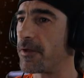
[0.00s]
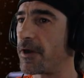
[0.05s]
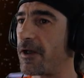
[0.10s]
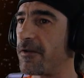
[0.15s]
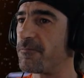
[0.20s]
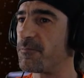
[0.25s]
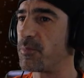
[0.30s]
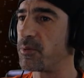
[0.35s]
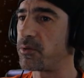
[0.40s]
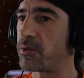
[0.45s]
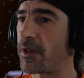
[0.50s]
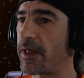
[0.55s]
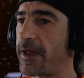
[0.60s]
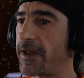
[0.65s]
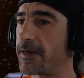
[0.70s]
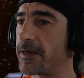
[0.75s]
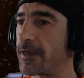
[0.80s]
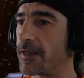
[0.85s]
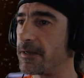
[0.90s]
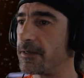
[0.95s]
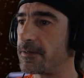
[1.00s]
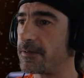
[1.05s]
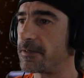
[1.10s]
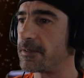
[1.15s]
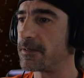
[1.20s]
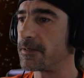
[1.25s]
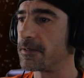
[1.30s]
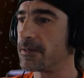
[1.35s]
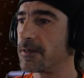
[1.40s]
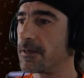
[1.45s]
that I've played it.
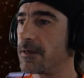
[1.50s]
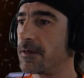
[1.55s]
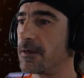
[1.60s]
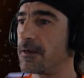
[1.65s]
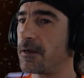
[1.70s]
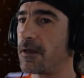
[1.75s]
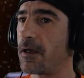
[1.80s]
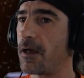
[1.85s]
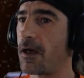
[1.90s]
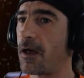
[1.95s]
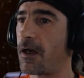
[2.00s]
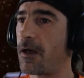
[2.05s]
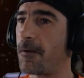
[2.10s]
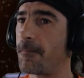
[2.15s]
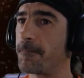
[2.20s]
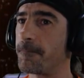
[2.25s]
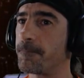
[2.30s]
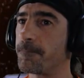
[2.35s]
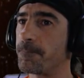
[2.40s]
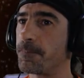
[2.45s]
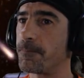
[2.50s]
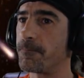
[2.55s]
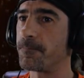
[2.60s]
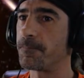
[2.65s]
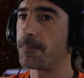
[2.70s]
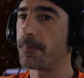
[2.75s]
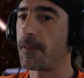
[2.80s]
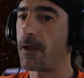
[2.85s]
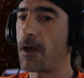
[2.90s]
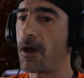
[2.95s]

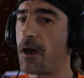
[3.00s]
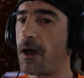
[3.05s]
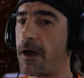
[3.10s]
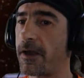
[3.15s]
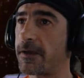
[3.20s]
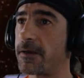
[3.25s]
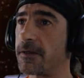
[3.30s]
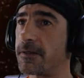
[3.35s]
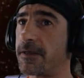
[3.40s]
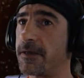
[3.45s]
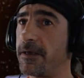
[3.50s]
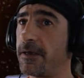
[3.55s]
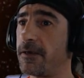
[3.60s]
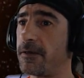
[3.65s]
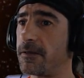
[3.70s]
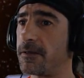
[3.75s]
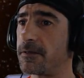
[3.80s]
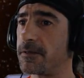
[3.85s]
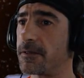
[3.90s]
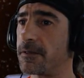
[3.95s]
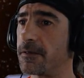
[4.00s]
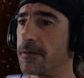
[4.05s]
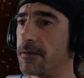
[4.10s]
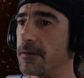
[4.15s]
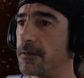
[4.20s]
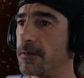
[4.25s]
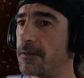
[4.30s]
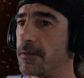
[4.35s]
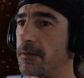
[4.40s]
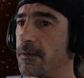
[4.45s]
Um, oh, I got killed
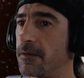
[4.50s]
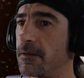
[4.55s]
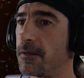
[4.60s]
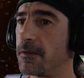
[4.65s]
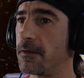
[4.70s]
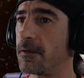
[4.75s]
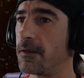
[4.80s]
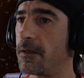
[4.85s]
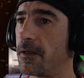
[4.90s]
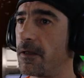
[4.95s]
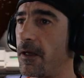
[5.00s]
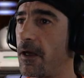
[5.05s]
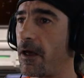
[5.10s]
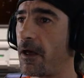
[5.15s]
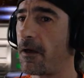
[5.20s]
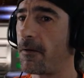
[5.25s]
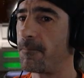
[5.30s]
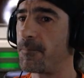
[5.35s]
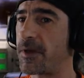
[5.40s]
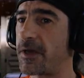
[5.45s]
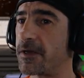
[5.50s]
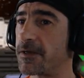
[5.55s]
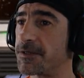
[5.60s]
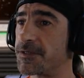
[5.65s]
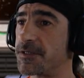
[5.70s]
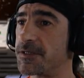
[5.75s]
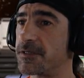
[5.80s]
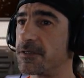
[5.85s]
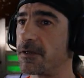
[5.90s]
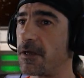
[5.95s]
uh,
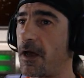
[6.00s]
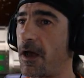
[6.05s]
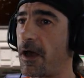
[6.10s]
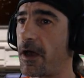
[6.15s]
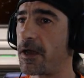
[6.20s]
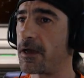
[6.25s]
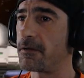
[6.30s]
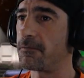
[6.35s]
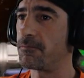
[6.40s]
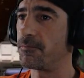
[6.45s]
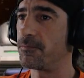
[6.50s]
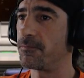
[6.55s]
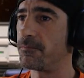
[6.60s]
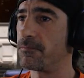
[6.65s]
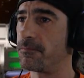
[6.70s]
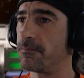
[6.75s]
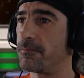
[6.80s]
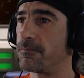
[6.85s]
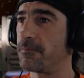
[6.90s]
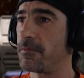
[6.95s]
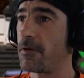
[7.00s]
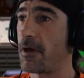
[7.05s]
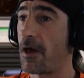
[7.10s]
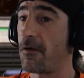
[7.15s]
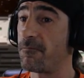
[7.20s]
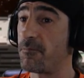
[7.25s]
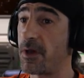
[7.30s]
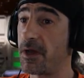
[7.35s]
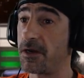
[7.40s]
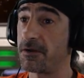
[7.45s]
because I
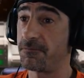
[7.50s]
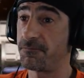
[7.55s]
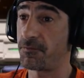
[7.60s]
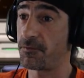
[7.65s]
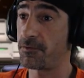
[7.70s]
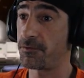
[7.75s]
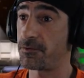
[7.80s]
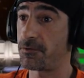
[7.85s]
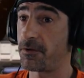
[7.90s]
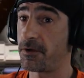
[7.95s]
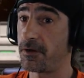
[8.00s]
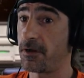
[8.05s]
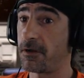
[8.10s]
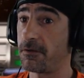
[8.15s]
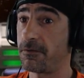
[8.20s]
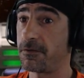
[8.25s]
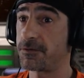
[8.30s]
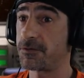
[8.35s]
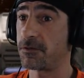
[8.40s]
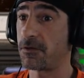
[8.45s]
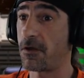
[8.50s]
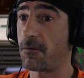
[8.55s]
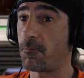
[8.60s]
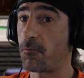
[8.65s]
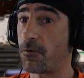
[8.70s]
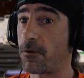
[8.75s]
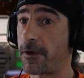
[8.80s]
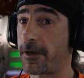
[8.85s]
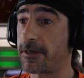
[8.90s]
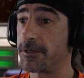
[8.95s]
have made it further, and I, uh, there's a lot
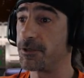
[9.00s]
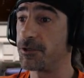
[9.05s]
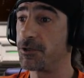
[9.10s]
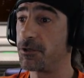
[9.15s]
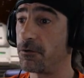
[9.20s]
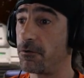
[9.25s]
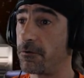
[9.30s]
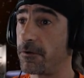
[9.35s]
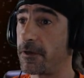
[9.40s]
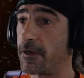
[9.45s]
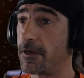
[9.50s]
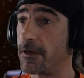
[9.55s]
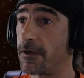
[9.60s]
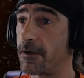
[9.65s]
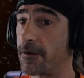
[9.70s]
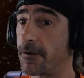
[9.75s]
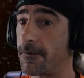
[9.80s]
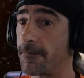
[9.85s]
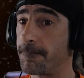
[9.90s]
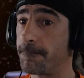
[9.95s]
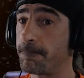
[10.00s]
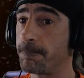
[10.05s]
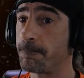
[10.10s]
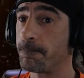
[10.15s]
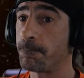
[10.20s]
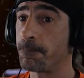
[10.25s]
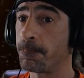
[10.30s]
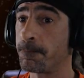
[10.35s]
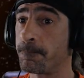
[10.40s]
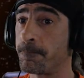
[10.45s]
more I can show you here
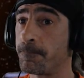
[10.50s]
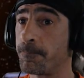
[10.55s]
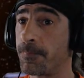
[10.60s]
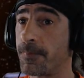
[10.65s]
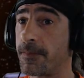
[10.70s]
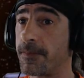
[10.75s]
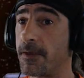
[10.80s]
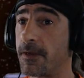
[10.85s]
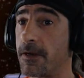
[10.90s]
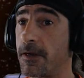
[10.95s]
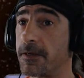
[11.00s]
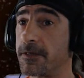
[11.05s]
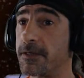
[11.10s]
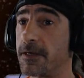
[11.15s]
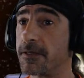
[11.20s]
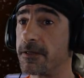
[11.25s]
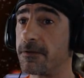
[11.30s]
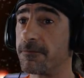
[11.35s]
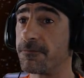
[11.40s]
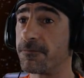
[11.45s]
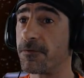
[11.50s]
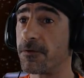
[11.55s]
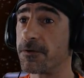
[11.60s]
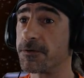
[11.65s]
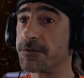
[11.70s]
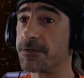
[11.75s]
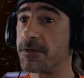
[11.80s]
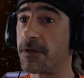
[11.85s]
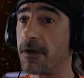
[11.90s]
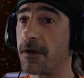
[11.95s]
than I did the
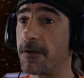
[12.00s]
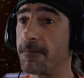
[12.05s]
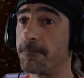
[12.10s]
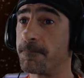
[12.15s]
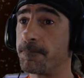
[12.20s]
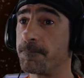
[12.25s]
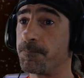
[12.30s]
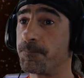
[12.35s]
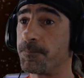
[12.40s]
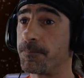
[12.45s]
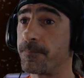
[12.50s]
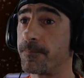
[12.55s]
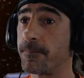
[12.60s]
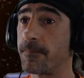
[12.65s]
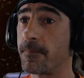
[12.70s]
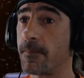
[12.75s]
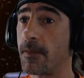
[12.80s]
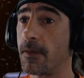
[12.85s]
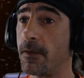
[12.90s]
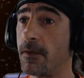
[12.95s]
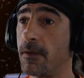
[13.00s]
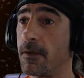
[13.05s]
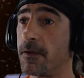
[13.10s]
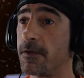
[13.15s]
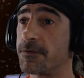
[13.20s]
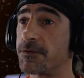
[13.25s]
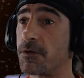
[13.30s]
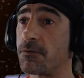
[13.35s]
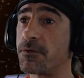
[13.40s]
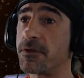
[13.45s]
first time.
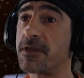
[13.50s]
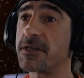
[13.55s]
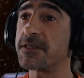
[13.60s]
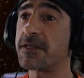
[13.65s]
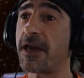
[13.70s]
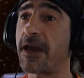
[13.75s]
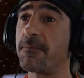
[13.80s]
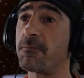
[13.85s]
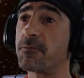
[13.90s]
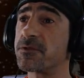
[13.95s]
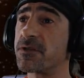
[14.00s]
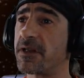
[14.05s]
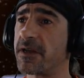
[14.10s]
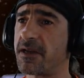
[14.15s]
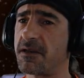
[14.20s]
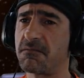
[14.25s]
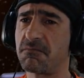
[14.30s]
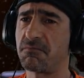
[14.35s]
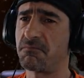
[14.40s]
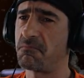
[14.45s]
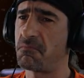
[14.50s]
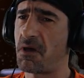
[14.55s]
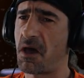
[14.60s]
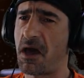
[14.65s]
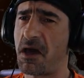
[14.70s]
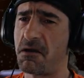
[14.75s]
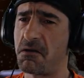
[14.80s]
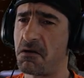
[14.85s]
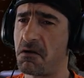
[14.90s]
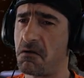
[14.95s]
So this game was like,
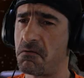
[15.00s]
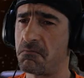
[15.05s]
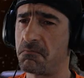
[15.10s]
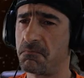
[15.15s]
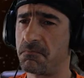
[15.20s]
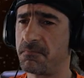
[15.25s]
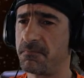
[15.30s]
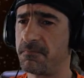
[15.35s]
I don't know,